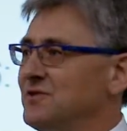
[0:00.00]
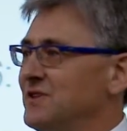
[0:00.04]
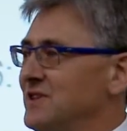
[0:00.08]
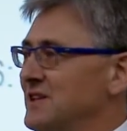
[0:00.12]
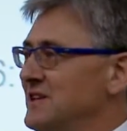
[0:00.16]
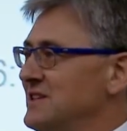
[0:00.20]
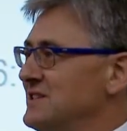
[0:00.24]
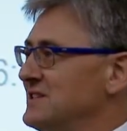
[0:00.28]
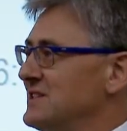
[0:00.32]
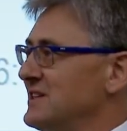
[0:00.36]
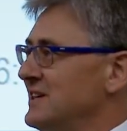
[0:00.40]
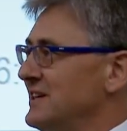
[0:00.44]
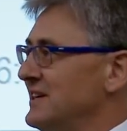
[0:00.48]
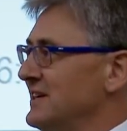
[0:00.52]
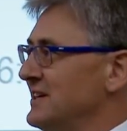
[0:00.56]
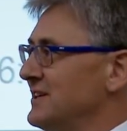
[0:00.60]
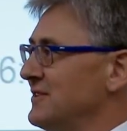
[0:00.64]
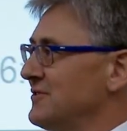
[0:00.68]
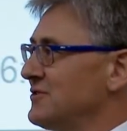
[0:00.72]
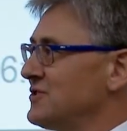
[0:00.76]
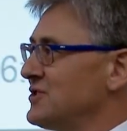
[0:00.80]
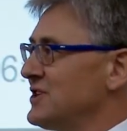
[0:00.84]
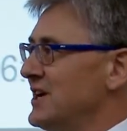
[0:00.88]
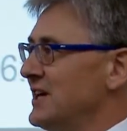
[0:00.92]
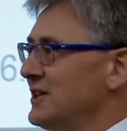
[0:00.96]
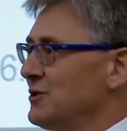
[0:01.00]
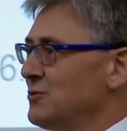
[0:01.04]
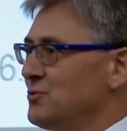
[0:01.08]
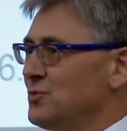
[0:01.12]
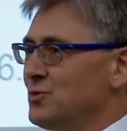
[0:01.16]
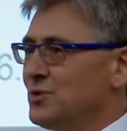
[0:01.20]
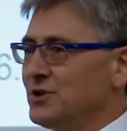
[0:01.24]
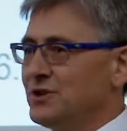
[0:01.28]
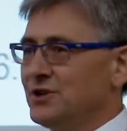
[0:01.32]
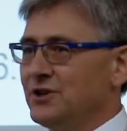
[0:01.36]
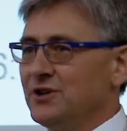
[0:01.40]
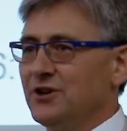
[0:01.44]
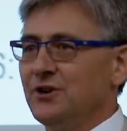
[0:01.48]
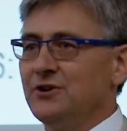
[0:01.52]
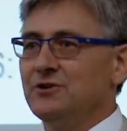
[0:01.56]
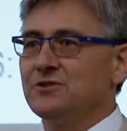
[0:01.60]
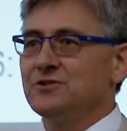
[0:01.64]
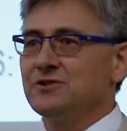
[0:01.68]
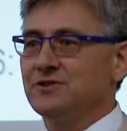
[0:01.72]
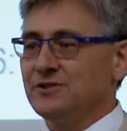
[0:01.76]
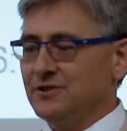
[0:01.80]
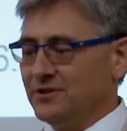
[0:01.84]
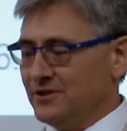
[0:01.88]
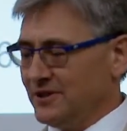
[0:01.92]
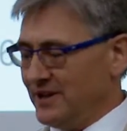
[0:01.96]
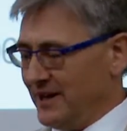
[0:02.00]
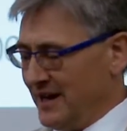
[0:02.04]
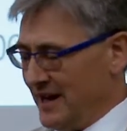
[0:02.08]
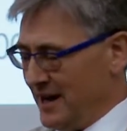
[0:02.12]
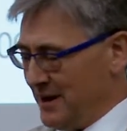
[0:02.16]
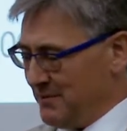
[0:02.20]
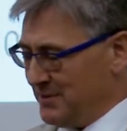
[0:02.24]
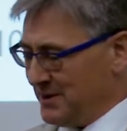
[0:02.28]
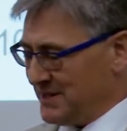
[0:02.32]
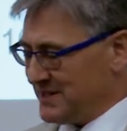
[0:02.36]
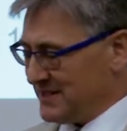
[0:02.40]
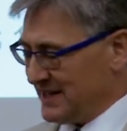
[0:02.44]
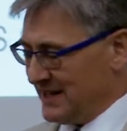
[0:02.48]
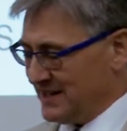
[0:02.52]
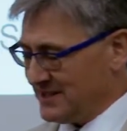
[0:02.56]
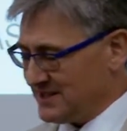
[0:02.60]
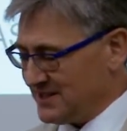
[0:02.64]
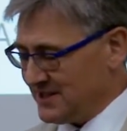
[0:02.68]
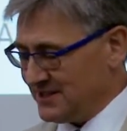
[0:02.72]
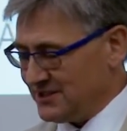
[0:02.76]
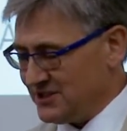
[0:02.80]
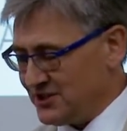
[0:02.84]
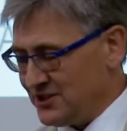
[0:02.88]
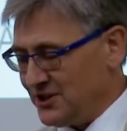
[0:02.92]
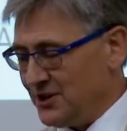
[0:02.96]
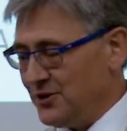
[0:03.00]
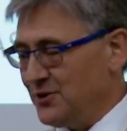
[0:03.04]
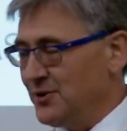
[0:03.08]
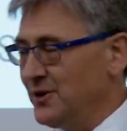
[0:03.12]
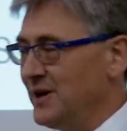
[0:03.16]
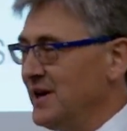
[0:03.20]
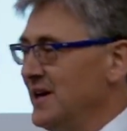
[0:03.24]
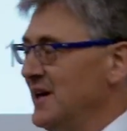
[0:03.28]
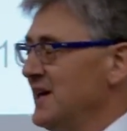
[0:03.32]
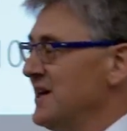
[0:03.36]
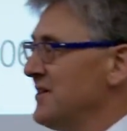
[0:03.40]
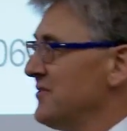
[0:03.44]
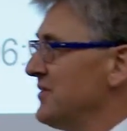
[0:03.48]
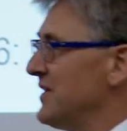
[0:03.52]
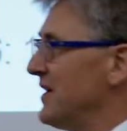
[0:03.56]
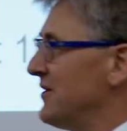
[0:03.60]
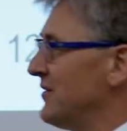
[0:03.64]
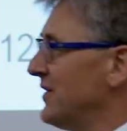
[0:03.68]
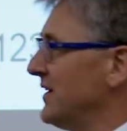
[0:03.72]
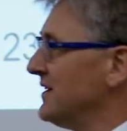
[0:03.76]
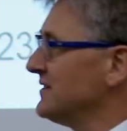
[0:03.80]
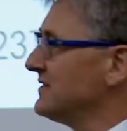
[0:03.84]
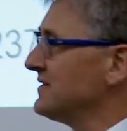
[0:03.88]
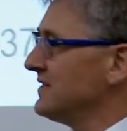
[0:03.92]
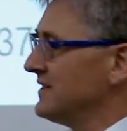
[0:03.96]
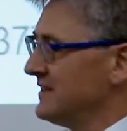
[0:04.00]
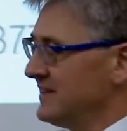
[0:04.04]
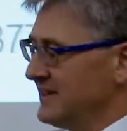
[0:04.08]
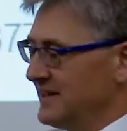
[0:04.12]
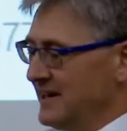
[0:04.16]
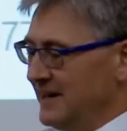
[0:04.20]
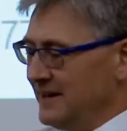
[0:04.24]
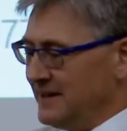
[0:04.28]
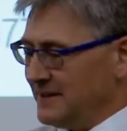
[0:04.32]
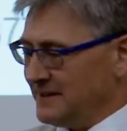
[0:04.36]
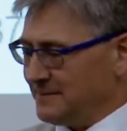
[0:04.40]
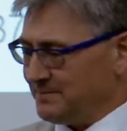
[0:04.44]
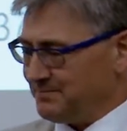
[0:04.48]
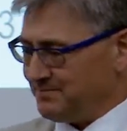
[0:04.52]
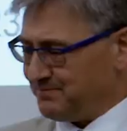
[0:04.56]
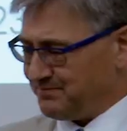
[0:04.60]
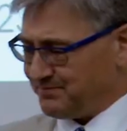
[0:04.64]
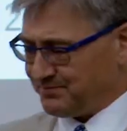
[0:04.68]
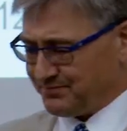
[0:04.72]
for these kind of shallow water coastal habitats, and so they're under the gun.